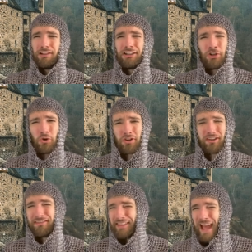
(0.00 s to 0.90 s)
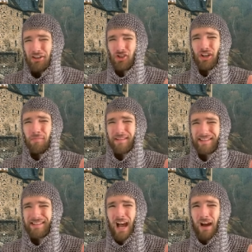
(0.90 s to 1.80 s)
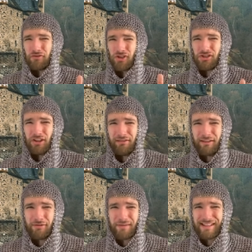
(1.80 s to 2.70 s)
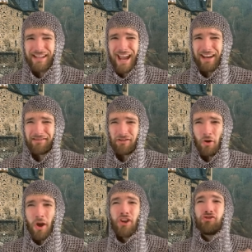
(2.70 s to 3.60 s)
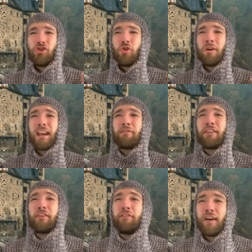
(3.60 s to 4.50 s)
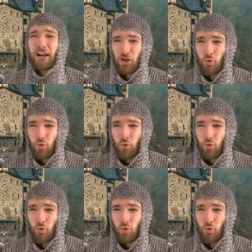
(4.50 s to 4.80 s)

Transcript: Look, that gentleman's staff just turned into a snake, so do whatever the fuck you